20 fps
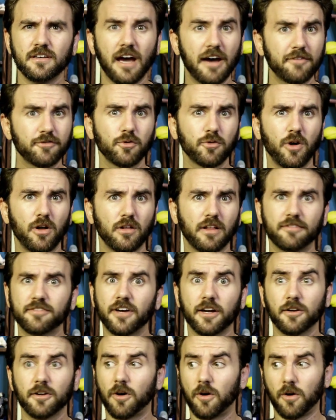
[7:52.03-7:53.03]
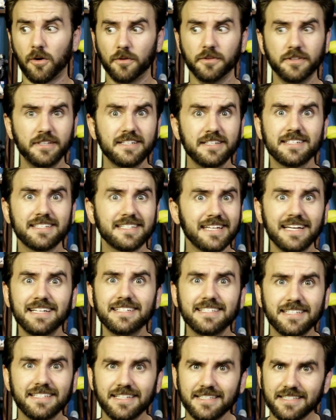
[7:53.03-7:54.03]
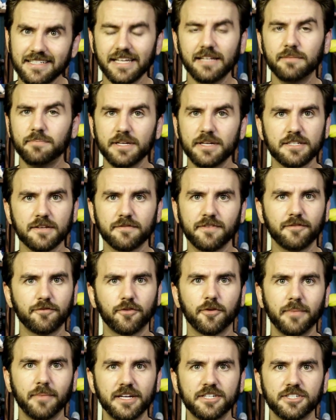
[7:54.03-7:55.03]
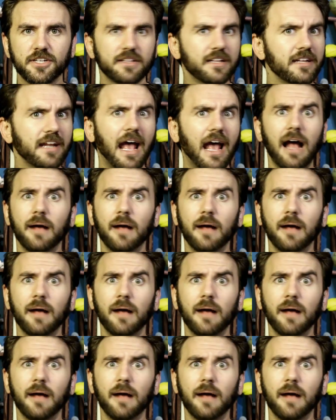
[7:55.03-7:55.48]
After all, I've got all these tasty tidbits of information that